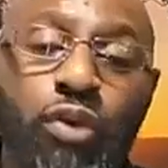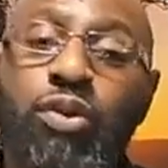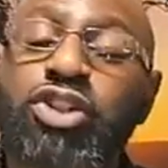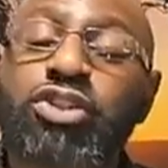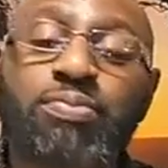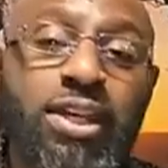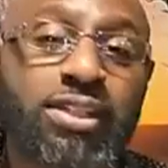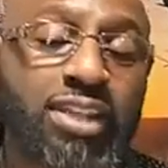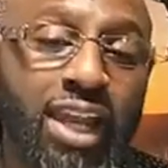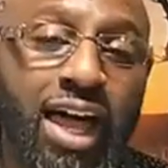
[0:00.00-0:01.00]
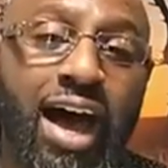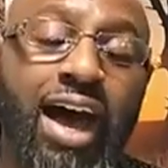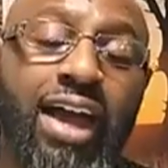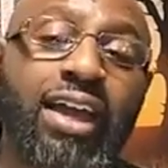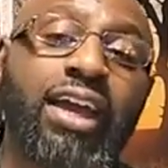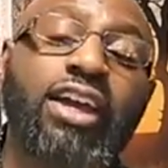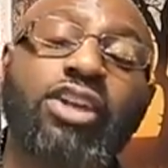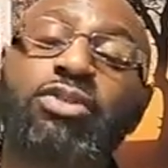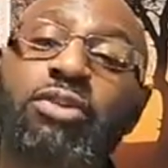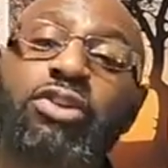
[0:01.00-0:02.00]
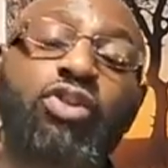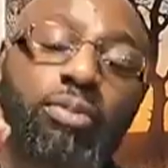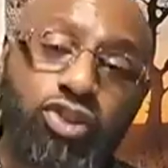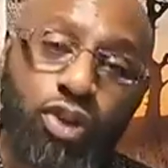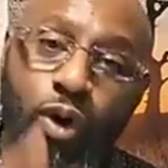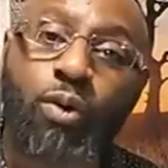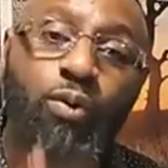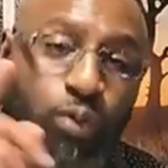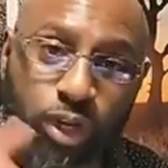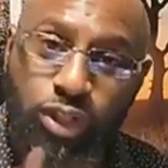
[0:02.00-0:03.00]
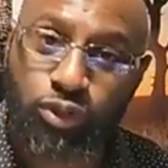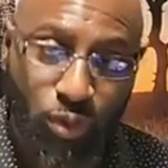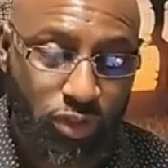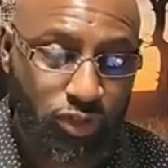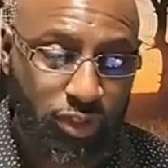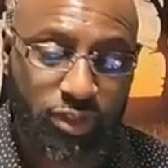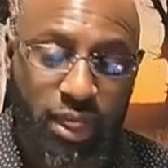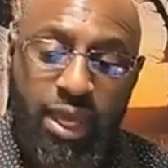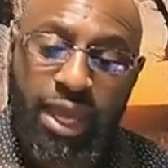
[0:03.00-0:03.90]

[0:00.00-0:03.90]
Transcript: And when he speaks a lie, he speaks from his own resources.